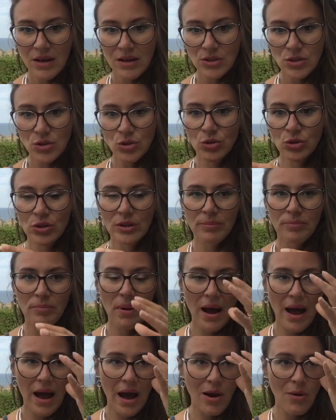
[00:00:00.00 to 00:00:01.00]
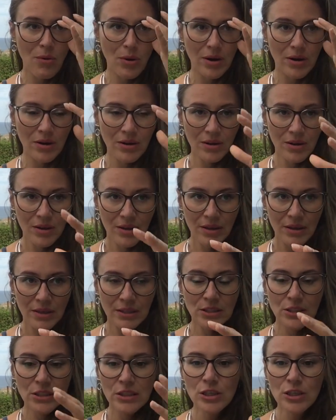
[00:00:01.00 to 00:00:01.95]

So the power is